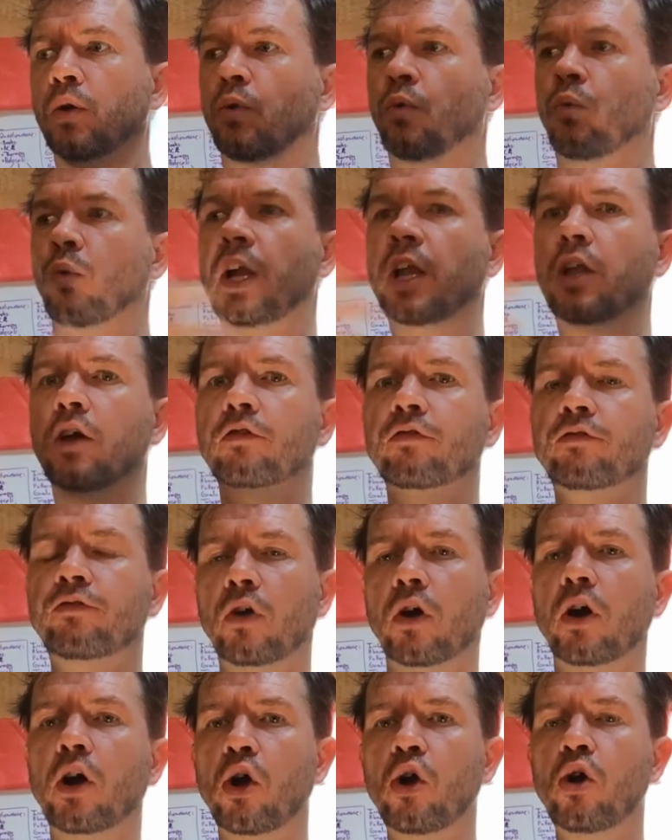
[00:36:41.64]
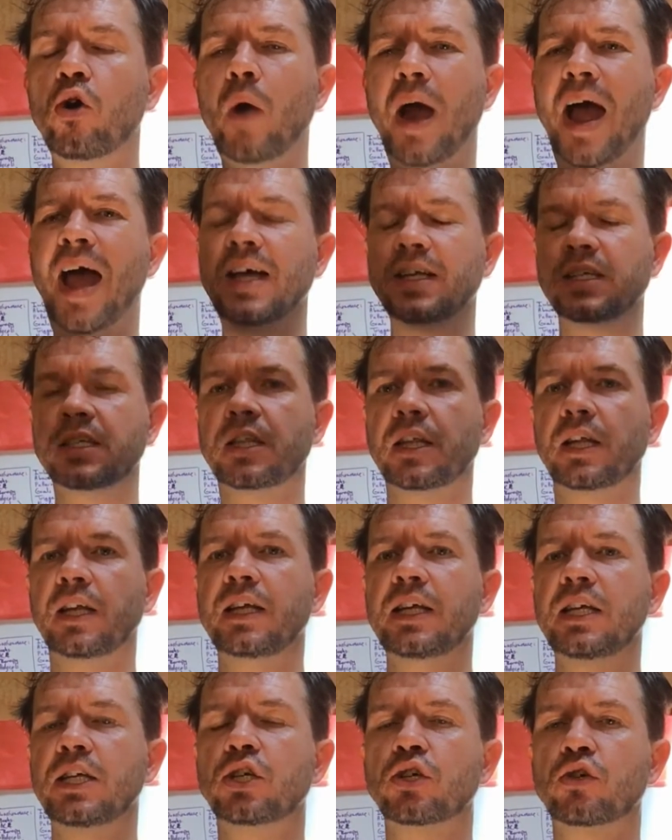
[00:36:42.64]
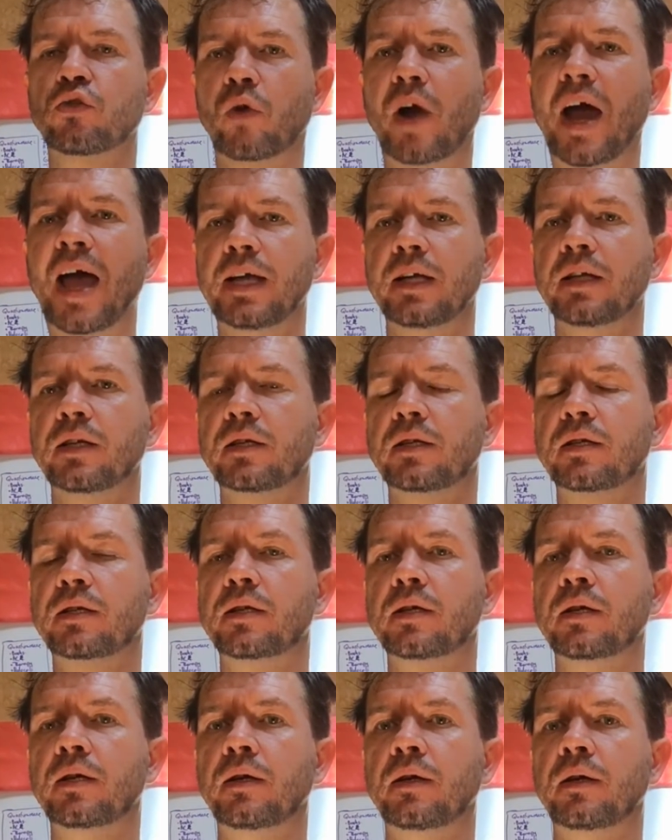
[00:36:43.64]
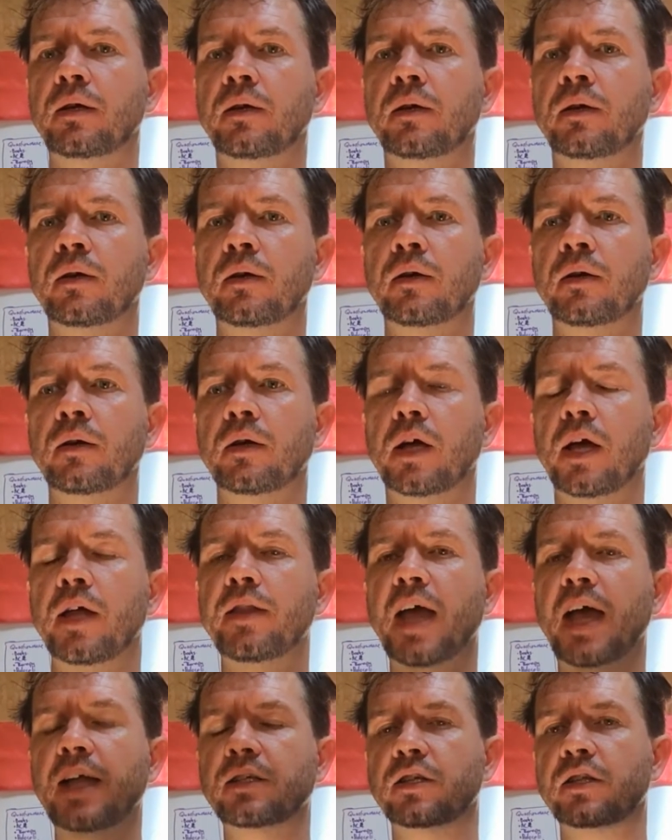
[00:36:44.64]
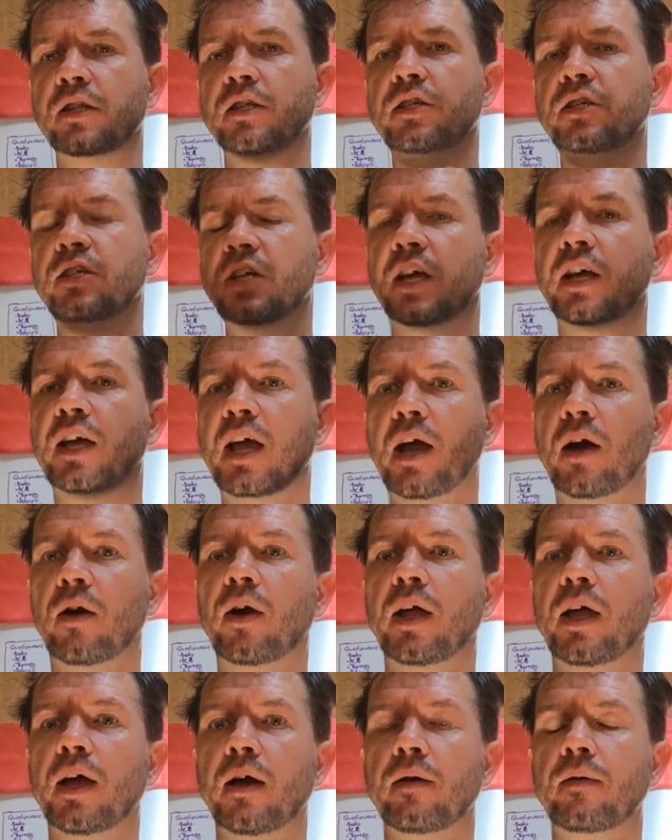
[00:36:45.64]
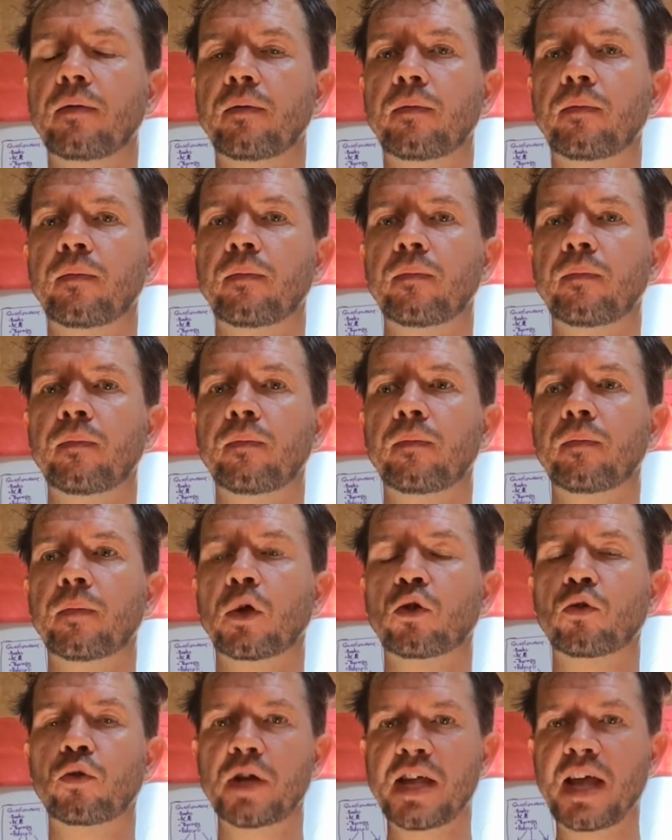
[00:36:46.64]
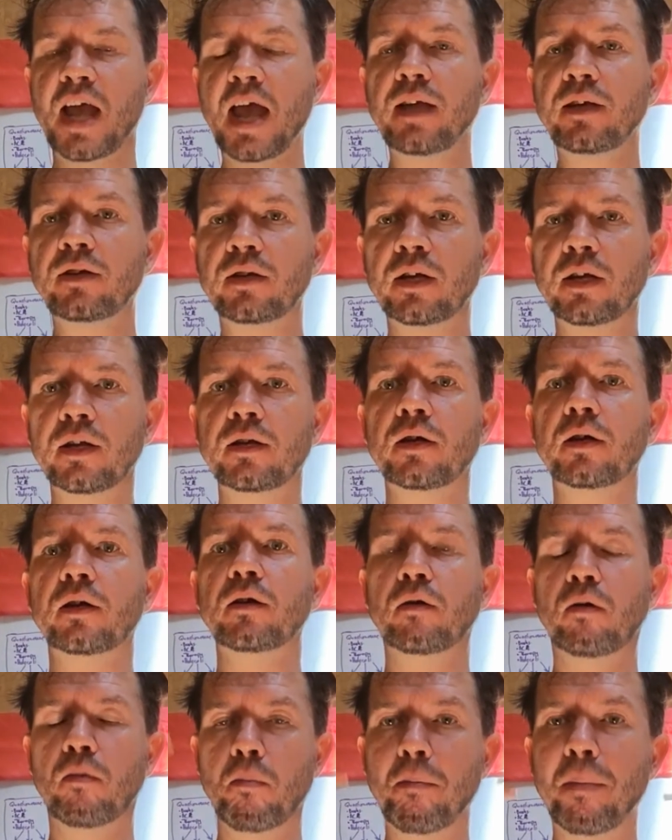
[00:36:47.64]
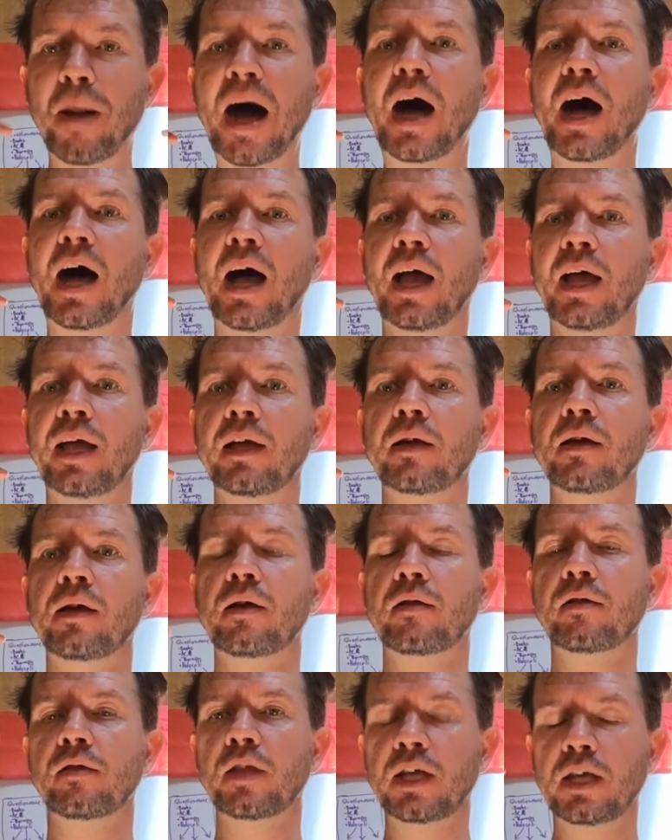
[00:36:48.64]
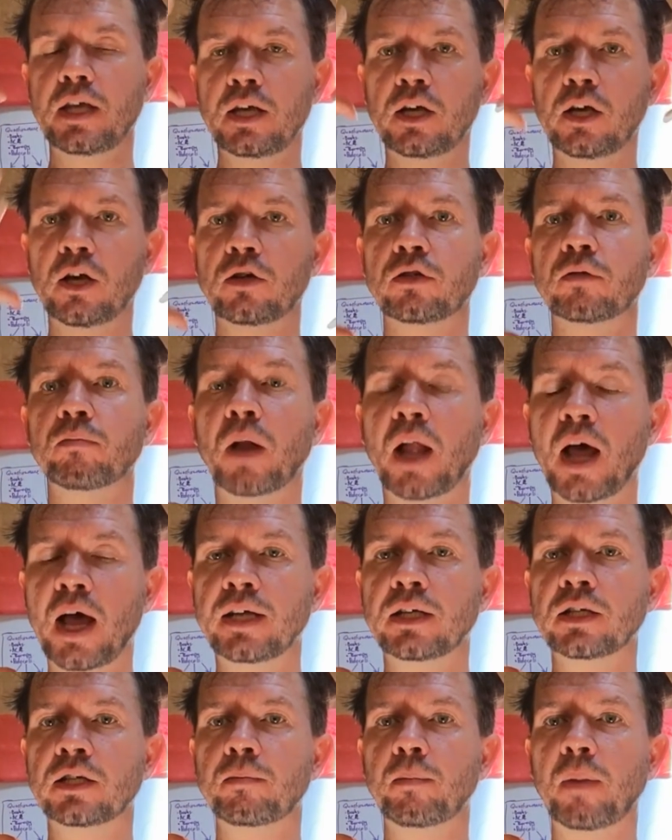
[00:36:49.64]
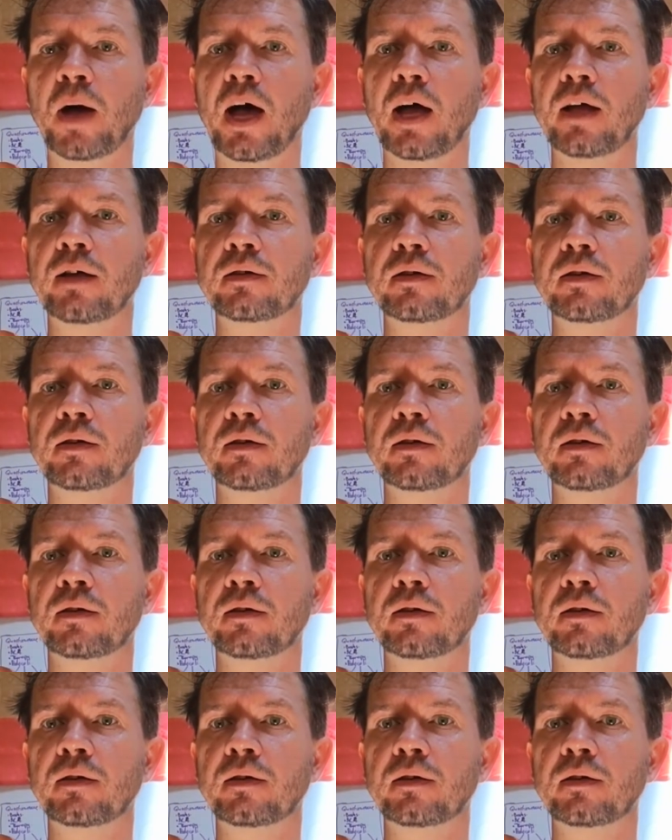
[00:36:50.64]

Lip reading: We look for who has the least rights. And that's the sick area, created by the ego's blind spot.